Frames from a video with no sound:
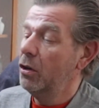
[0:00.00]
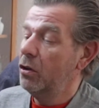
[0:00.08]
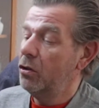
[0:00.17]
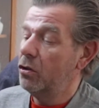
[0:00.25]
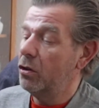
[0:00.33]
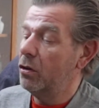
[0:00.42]

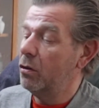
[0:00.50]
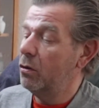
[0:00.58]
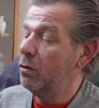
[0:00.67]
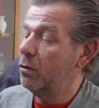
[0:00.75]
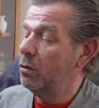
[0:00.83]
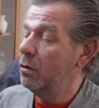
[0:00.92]

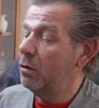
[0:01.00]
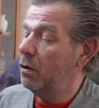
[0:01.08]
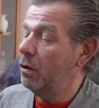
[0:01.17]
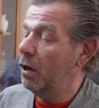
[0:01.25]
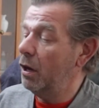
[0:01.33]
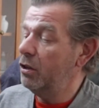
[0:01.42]
so
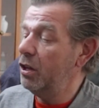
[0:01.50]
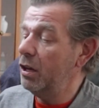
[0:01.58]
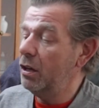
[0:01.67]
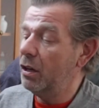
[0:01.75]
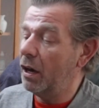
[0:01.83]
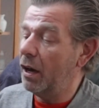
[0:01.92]
I
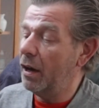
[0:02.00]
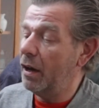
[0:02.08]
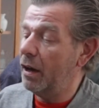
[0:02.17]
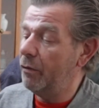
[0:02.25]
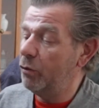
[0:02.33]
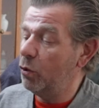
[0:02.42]
think I
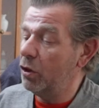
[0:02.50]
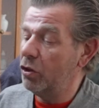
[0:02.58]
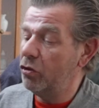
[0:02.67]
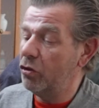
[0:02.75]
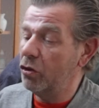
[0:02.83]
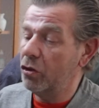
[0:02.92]
have to
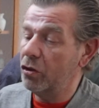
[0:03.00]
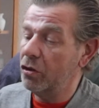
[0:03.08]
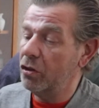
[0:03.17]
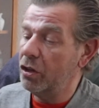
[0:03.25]
return